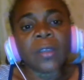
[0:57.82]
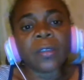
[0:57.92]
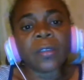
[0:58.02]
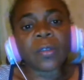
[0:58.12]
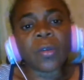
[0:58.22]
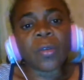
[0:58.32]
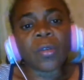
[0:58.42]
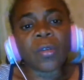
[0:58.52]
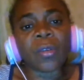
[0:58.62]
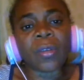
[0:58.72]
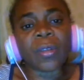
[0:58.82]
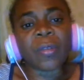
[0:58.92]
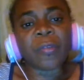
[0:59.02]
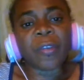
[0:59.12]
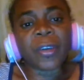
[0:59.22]
So the
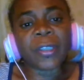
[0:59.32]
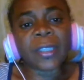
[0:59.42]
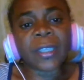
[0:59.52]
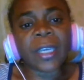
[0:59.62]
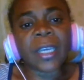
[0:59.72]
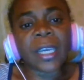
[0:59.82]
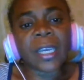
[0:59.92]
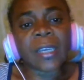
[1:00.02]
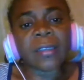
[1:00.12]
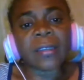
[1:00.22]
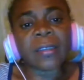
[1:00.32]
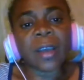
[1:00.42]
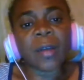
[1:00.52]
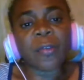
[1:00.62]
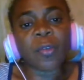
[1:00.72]
first thing is,
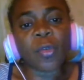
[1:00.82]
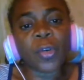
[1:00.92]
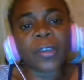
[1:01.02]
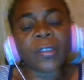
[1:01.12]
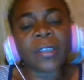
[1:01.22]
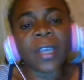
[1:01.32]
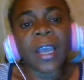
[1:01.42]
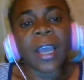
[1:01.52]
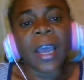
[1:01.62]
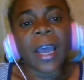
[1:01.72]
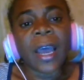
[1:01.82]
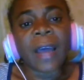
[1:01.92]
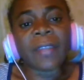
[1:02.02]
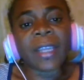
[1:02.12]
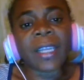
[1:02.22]
of course,
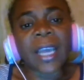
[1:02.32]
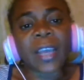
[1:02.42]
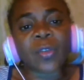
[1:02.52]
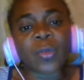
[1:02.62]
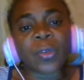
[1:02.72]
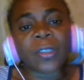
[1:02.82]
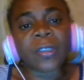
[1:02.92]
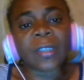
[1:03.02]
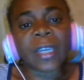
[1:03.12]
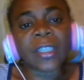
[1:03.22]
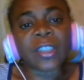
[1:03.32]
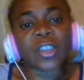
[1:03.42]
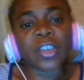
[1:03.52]
having a diagnosis that your